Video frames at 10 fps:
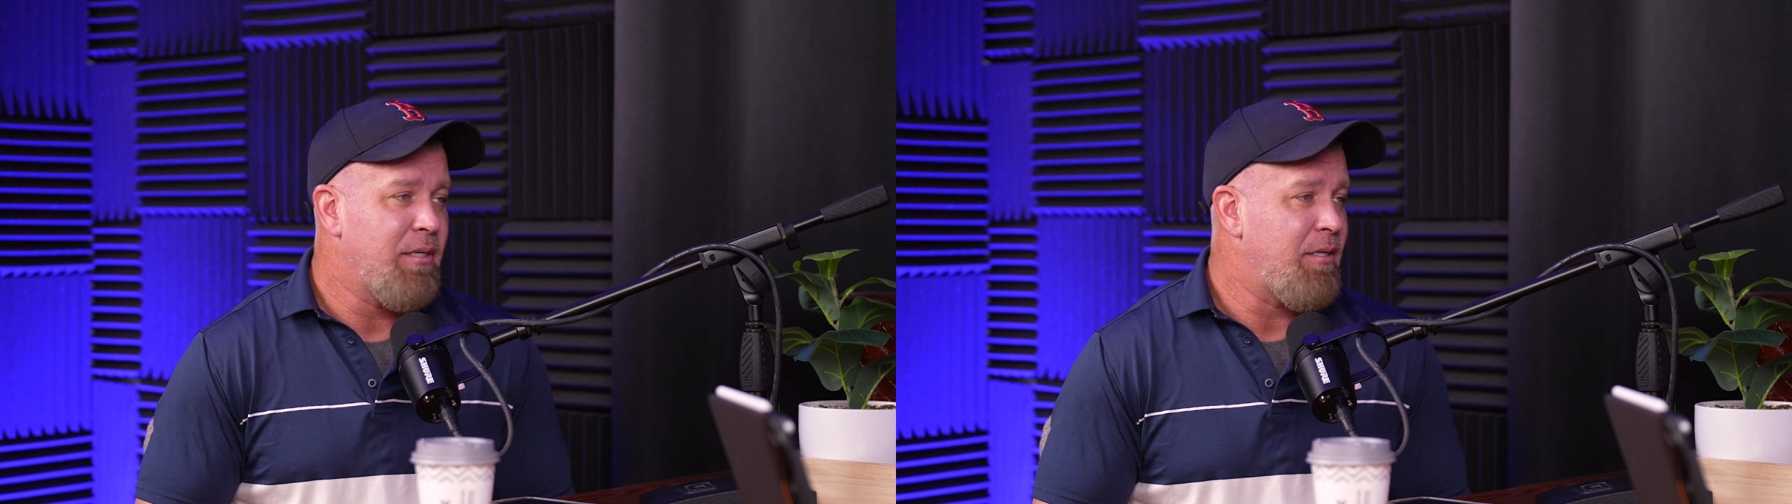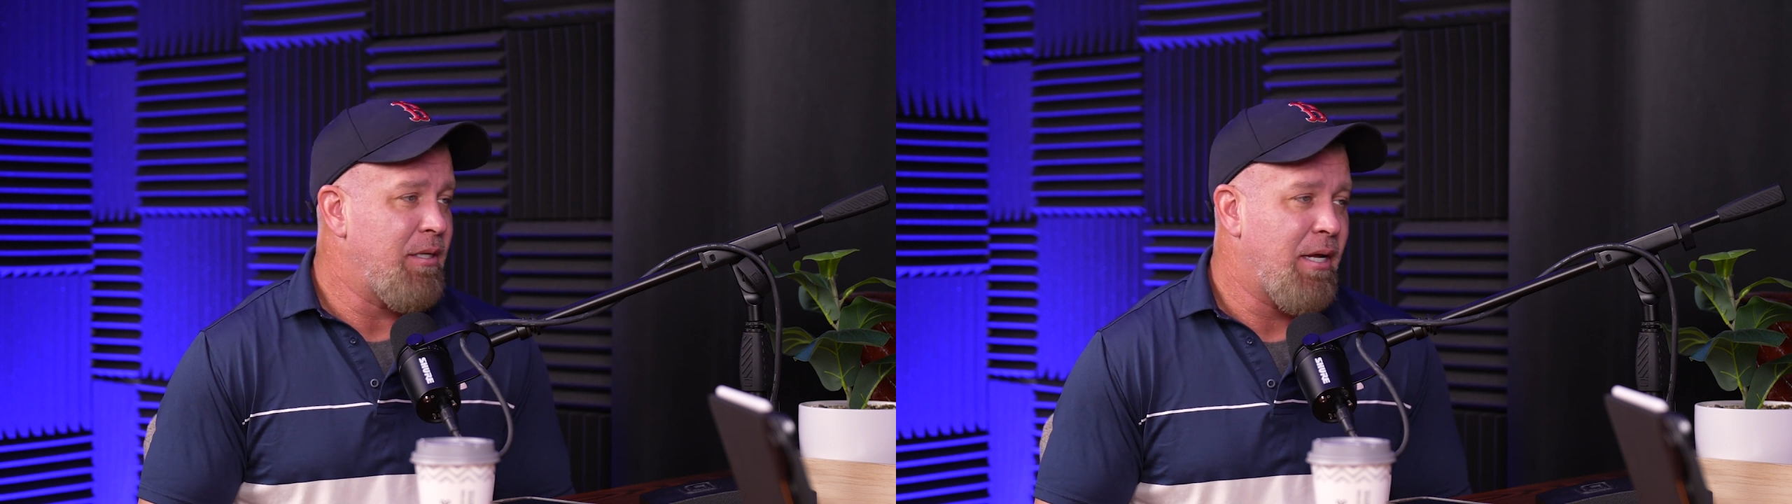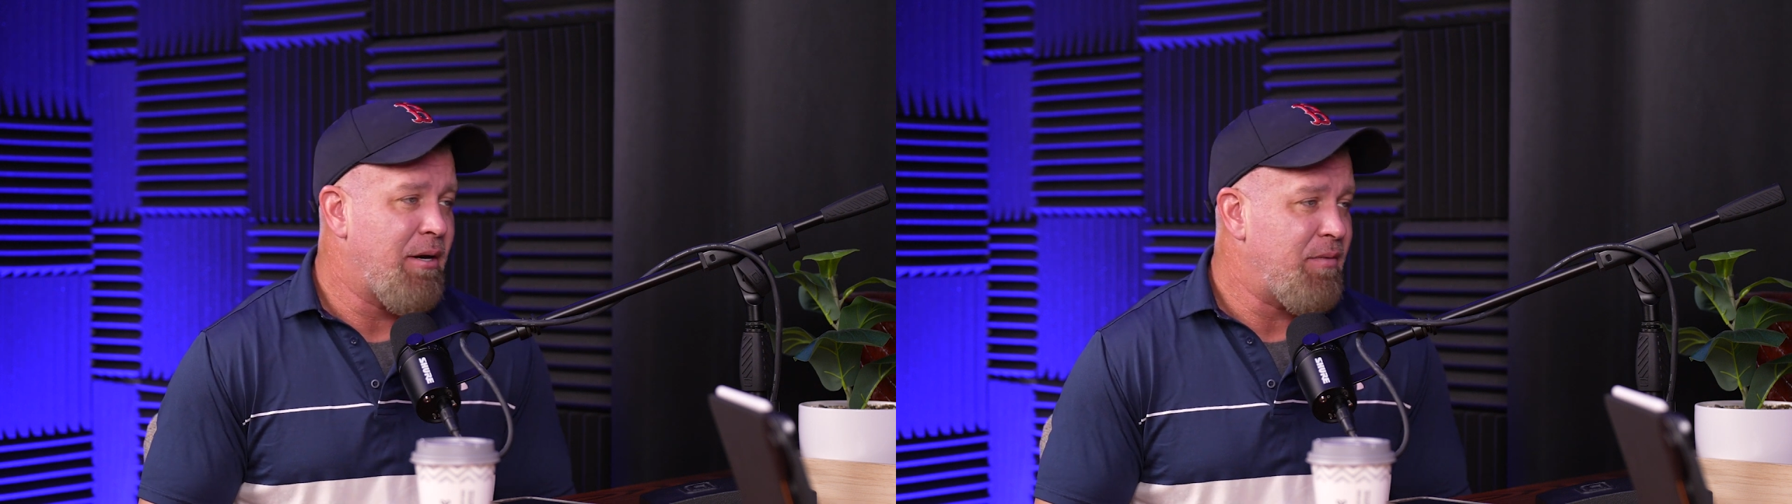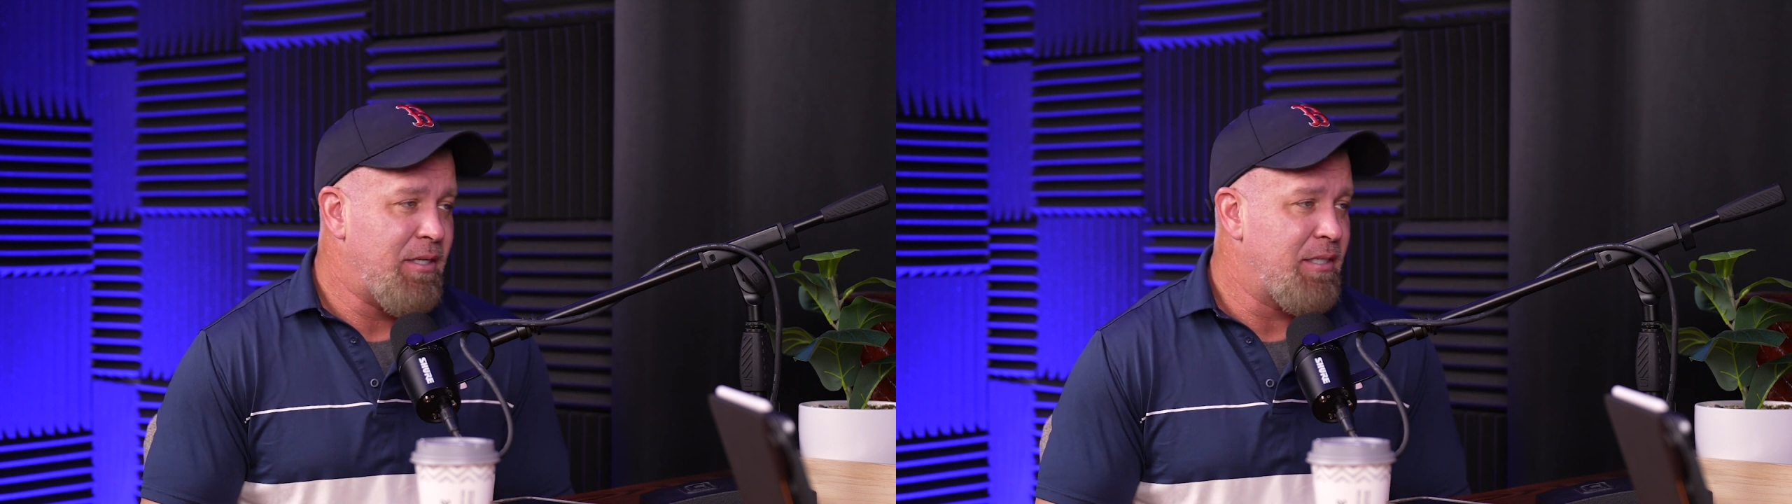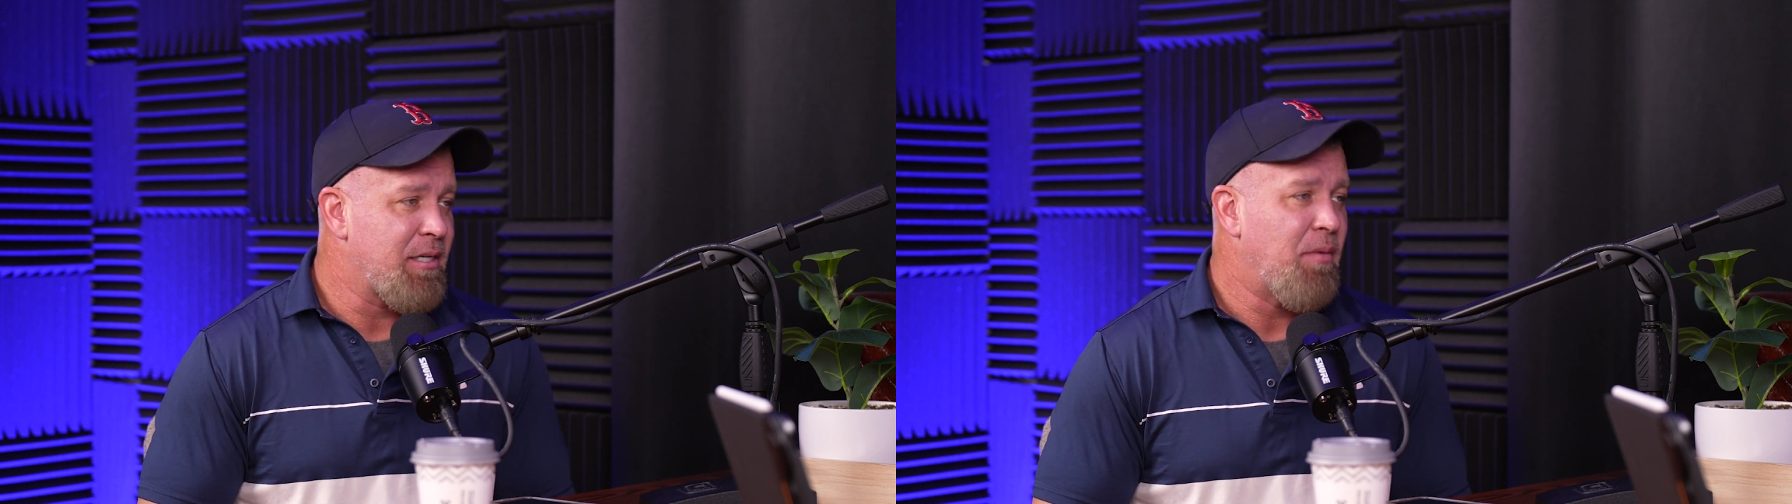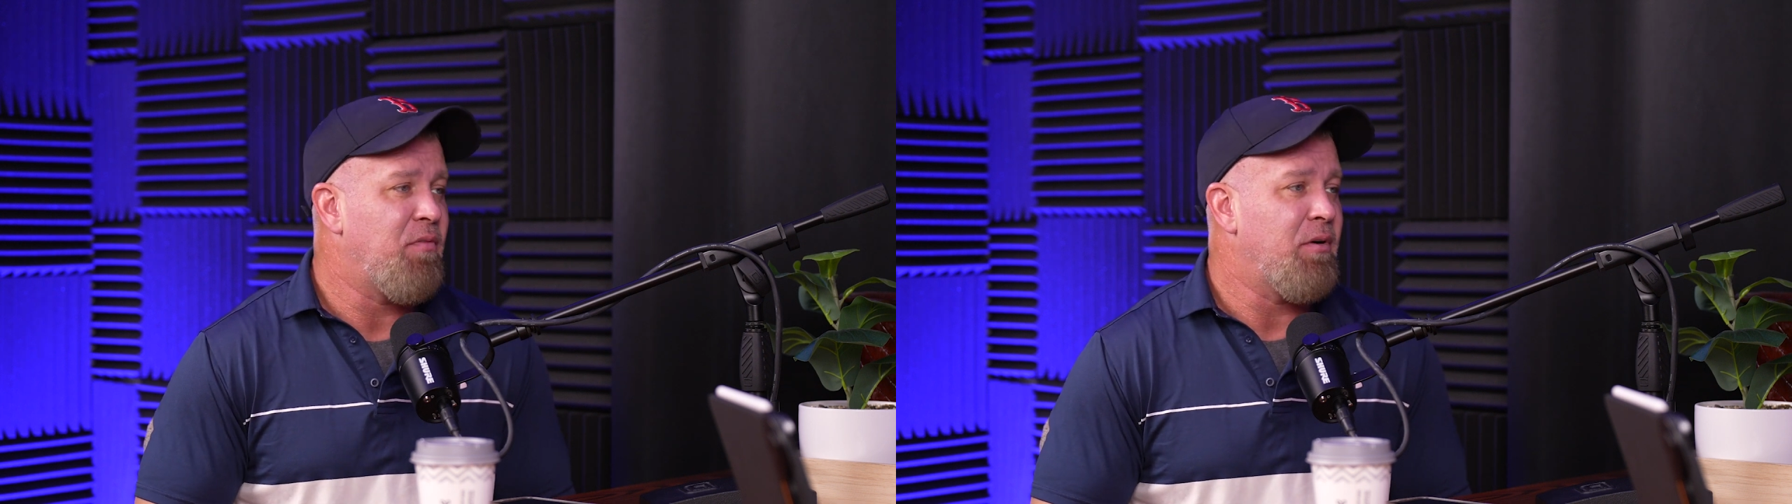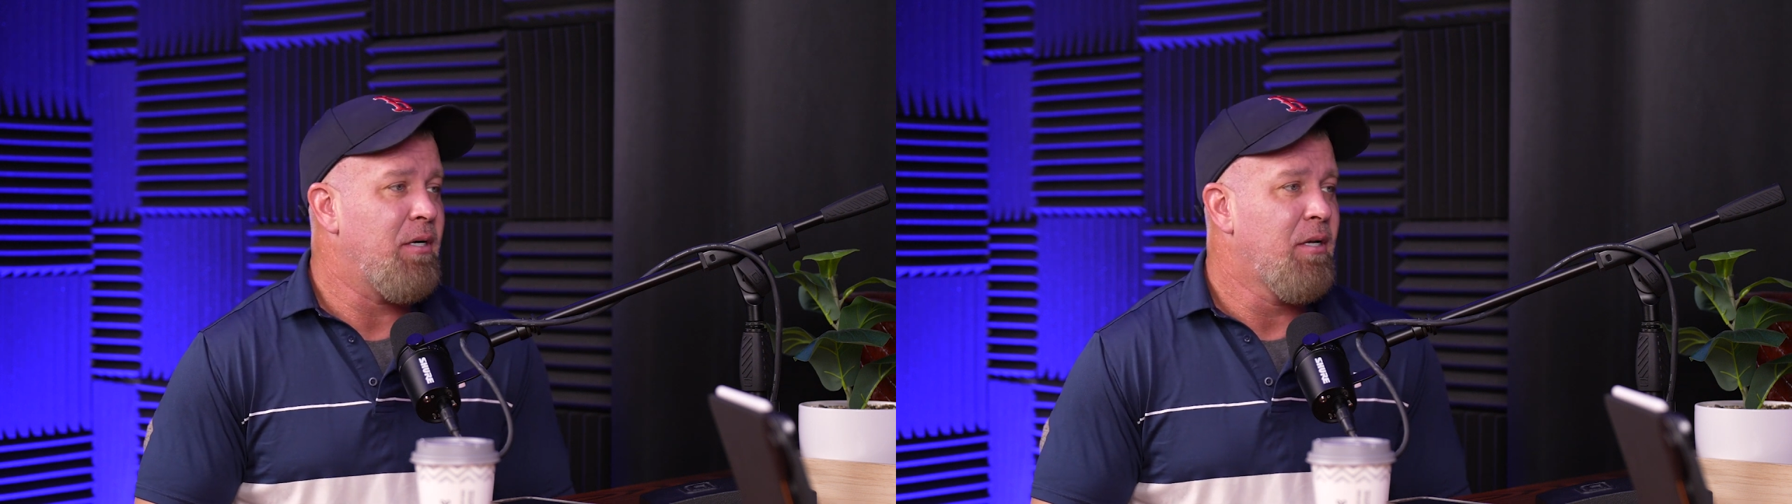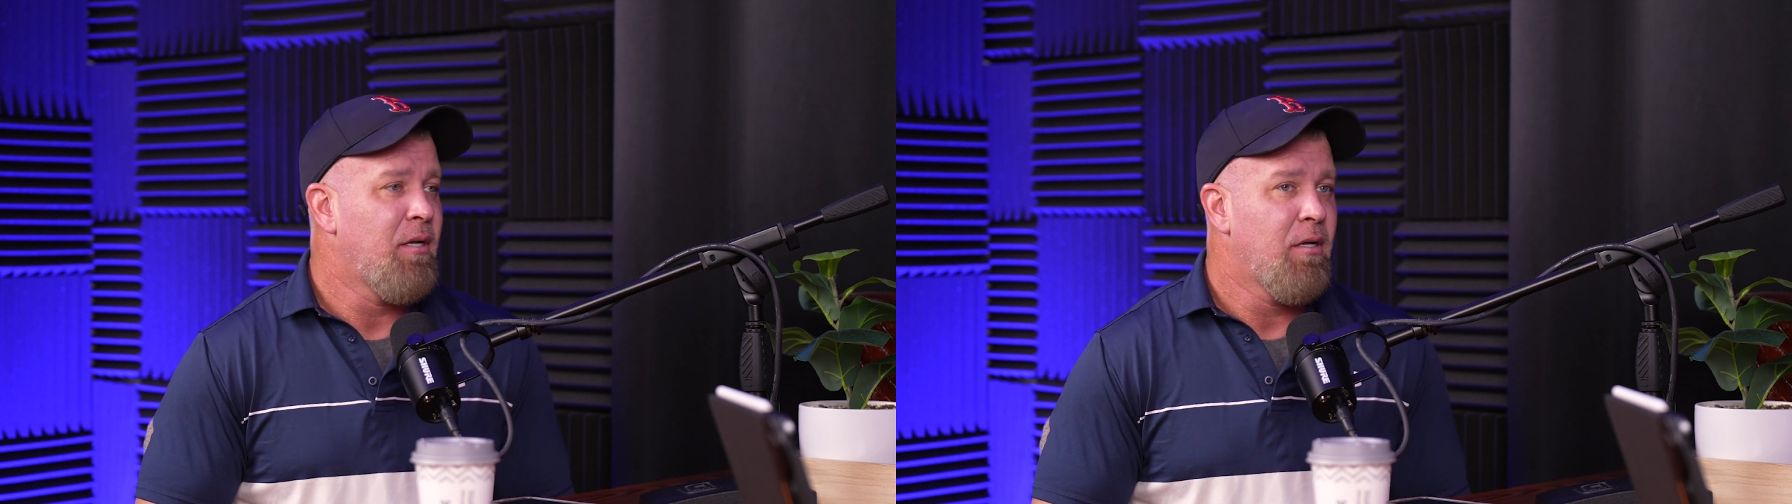I don't have the discomfort.